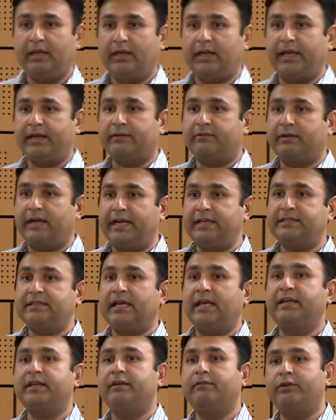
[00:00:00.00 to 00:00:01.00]
like right
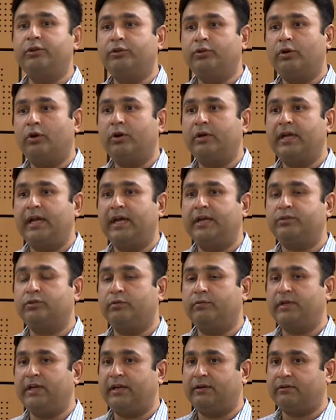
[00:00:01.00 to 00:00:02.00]
cell give it to wrong hand
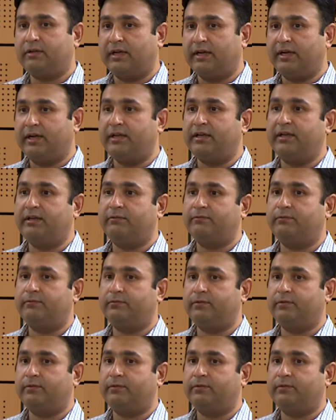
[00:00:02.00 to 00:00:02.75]
so we are currently